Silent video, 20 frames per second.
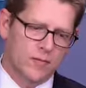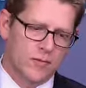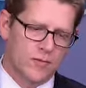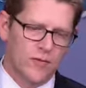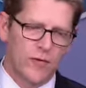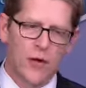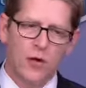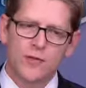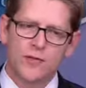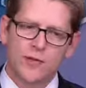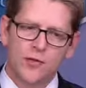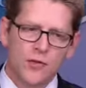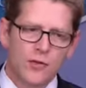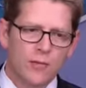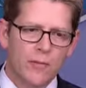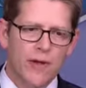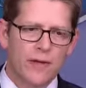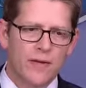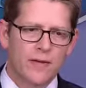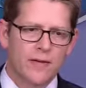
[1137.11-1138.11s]
default is
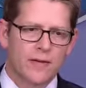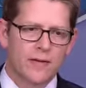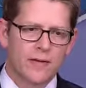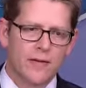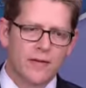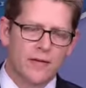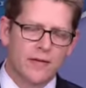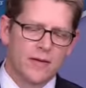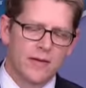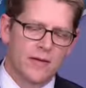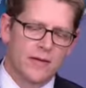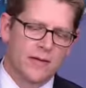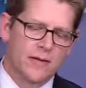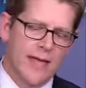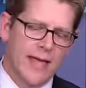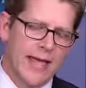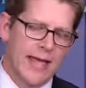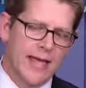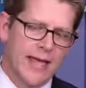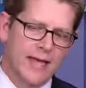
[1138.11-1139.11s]
threatened,
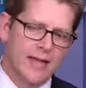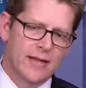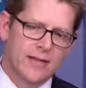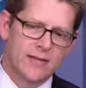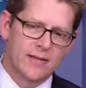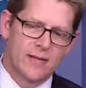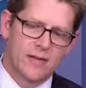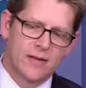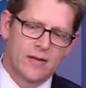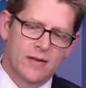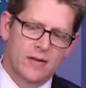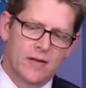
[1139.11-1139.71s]
and